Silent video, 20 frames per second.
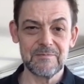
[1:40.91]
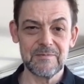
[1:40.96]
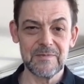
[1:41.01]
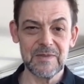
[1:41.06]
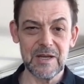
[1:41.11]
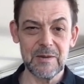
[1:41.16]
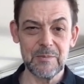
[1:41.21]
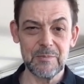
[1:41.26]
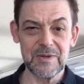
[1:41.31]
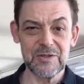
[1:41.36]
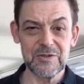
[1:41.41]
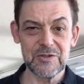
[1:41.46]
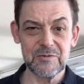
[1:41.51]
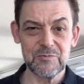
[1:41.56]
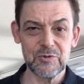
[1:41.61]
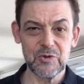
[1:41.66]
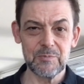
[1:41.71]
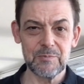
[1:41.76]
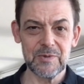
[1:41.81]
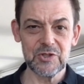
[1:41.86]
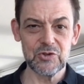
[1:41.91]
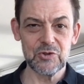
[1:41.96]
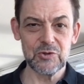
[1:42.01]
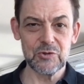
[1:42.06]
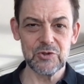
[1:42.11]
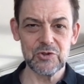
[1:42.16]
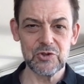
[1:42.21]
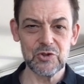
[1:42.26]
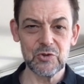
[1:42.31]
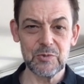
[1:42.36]
That means if we measure
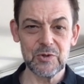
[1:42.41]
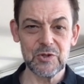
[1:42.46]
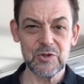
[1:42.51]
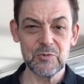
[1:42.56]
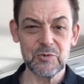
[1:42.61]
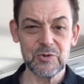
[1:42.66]
the qubit,